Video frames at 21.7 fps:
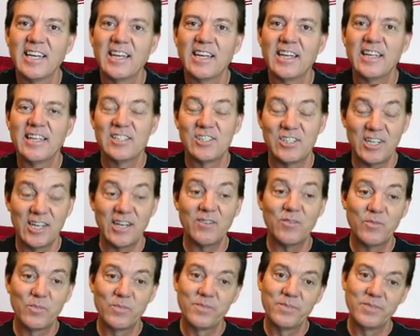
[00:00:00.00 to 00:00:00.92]
Instead
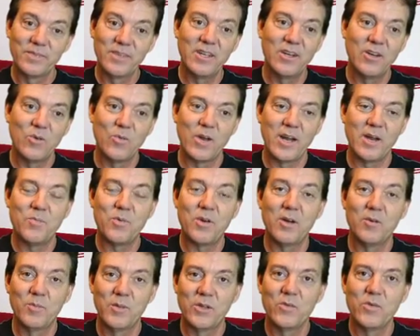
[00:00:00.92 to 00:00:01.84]
of, you know, what I
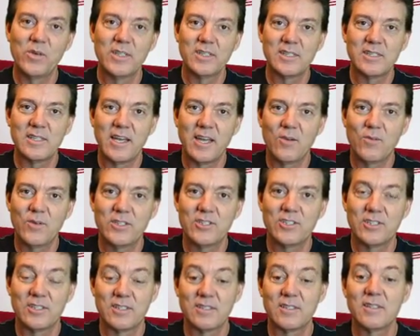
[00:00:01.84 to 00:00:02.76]
probably will say, which
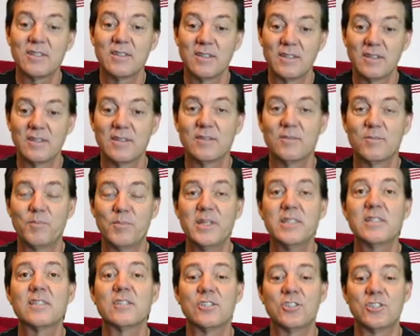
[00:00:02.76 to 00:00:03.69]
is,
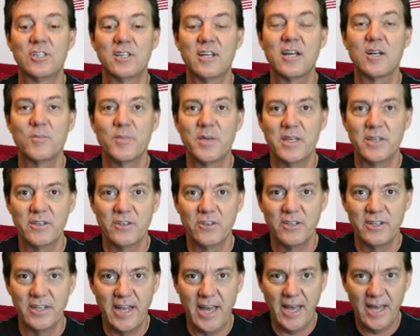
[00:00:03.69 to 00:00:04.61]
beats the shit out of being your
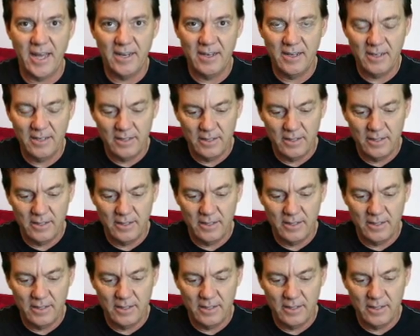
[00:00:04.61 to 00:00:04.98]
dad.